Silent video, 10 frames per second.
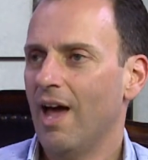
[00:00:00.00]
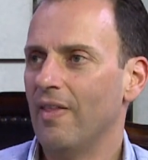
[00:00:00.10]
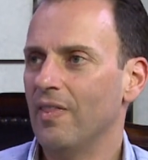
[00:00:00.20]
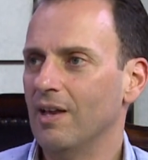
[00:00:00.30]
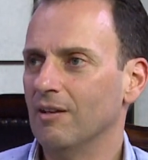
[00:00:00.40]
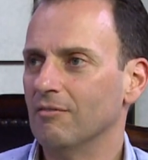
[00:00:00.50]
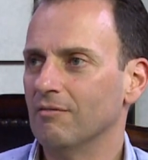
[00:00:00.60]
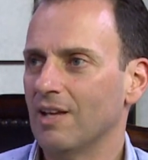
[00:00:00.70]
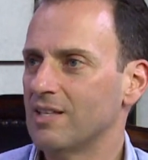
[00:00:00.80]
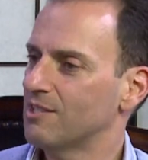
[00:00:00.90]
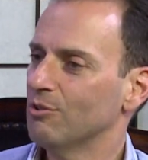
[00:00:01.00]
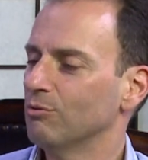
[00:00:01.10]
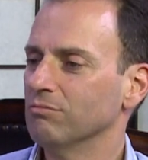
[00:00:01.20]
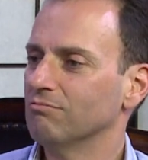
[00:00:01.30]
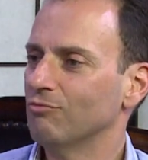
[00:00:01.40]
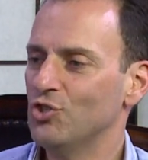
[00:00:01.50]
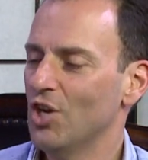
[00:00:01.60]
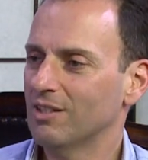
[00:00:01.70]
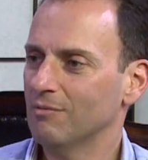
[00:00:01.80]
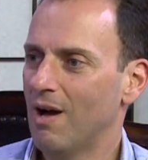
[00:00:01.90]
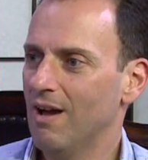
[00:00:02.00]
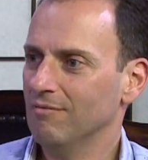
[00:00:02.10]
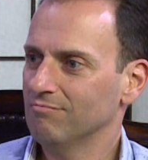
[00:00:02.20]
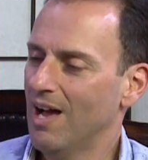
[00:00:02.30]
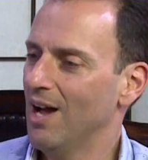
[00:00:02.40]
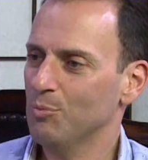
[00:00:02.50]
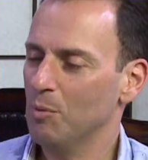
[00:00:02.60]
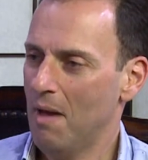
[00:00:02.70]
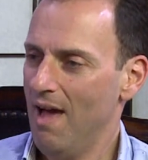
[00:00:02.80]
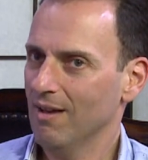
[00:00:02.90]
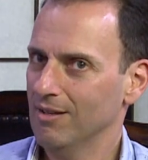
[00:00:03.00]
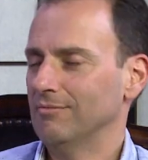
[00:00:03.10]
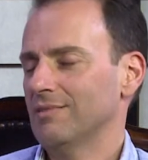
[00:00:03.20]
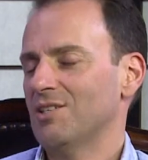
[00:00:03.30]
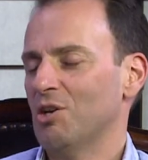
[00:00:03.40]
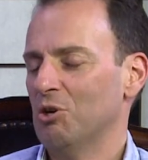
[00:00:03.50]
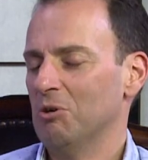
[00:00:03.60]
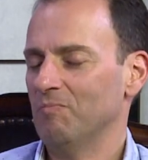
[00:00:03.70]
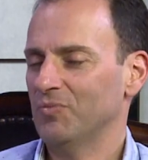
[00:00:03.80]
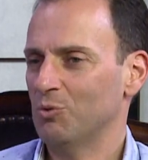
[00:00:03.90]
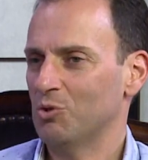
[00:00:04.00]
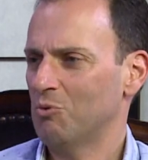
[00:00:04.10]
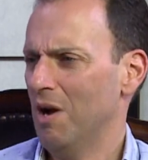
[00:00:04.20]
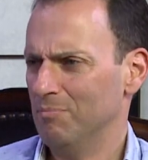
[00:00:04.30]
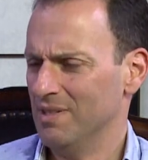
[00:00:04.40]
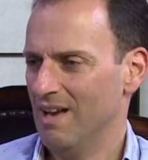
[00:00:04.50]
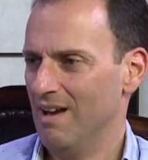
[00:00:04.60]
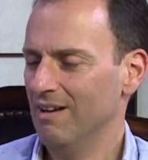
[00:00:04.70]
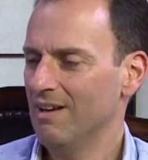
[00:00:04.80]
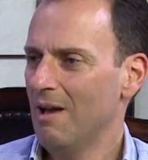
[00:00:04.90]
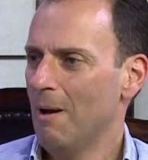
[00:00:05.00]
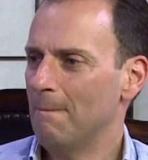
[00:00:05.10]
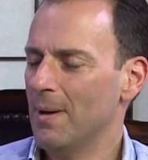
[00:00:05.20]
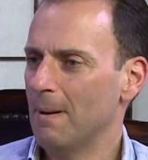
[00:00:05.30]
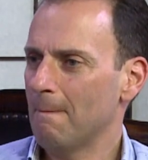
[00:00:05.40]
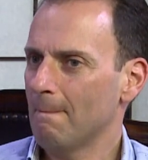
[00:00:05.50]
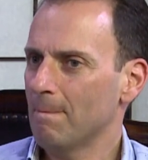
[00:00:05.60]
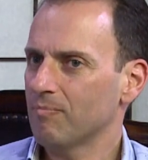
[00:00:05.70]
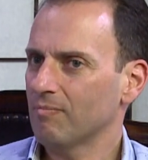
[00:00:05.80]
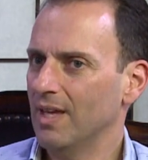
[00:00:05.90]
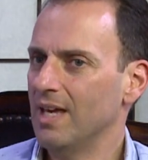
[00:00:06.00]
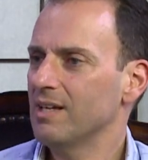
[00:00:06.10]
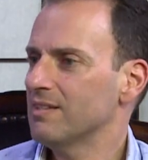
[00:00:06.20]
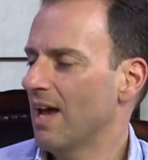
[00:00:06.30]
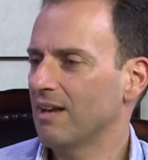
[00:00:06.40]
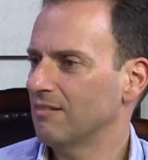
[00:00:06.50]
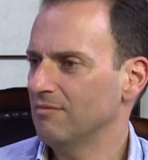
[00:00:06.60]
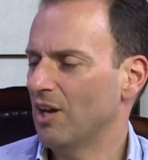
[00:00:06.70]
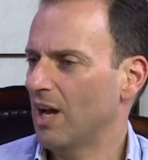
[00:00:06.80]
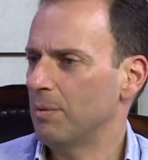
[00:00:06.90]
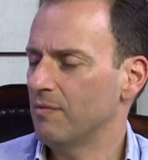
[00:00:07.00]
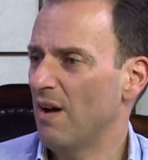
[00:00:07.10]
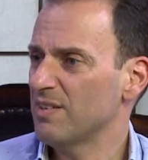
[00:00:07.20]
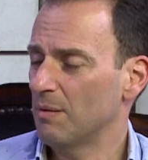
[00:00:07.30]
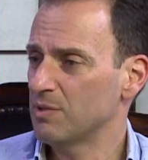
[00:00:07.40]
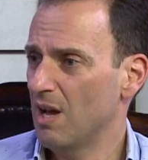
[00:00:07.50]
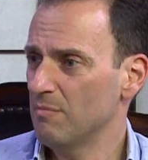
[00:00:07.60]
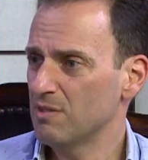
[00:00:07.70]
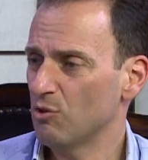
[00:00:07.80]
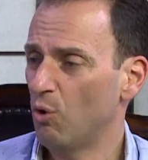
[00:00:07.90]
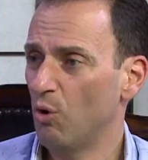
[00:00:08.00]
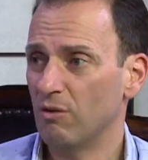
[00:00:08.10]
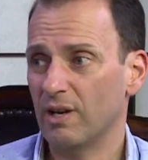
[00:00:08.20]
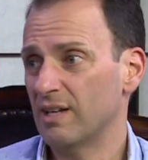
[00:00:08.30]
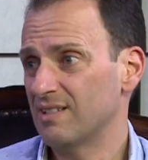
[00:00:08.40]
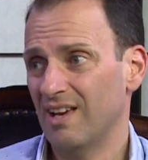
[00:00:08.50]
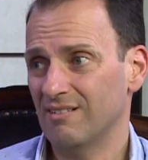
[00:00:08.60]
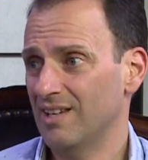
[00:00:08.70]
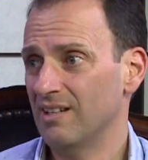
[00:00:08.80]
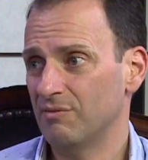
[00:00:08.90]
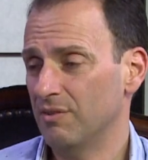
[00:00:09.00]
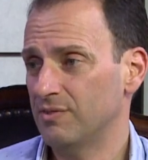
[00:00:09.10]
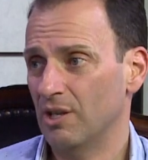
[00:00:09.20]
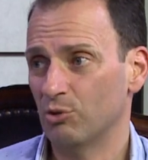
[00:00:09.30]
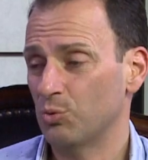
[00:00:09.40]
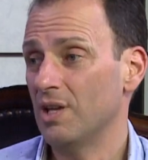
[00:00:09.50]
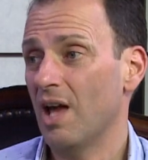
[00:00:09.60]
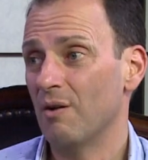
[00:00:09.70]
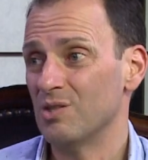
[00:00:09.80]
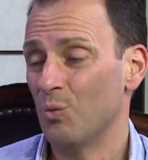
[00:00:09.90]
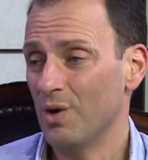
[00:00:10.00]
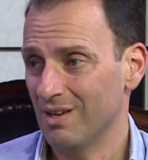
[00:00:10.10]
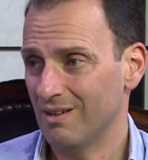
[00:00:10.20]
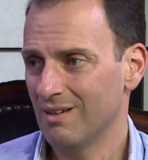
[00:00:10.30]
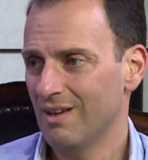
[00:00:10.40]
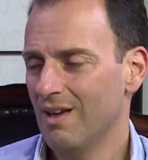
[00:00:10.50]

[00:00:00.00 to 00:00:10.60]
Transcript: And then they still rejected my argument back, so which is quite bizarre. But It can take a couple of hours sometimes, or it can take 10 to 15 or 20 hours a week.